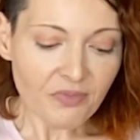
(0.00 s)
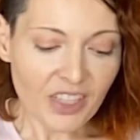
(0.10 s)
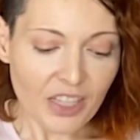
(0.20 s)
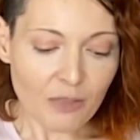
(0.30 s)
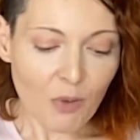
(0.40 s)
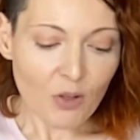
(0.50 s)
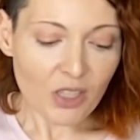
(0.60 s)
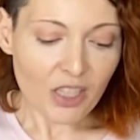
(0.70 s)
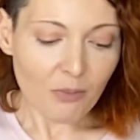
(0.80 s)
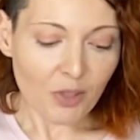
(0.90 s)
It's mostly
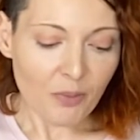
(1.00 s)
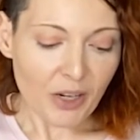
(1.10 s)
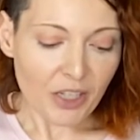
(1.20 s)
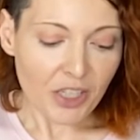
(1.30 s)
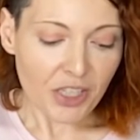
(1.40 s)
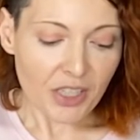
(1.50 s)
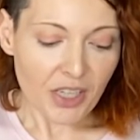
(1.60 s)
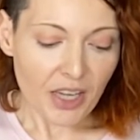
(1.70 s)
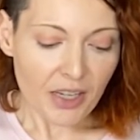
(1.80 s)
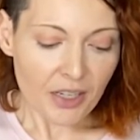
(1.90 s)
the blueberry
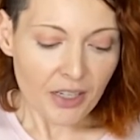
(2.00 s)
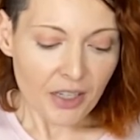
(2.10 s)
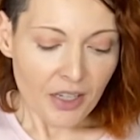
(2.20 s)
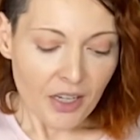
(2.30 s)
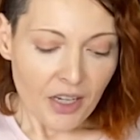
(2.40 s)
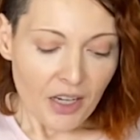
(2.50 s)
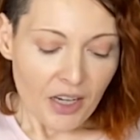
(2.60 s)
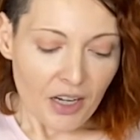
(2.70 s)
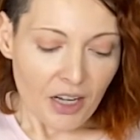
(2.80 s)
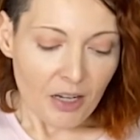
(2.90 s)
cheesecake,
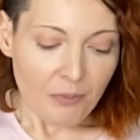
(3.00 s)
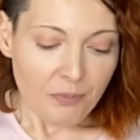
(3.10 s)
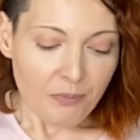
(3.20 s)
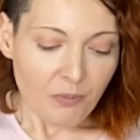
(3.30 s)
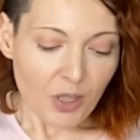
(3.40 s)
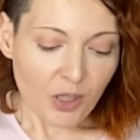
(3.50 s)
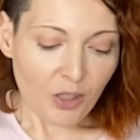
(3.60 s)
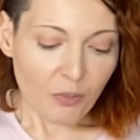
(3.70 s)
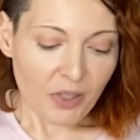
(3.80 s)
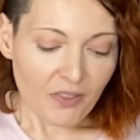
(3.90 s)
with a little
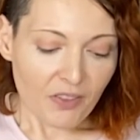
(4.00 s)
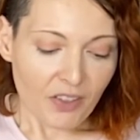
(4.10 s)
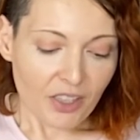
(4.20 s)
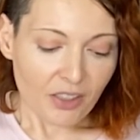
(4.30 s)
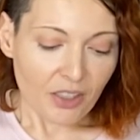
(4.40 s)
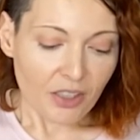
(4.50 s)
bit of the vanilla on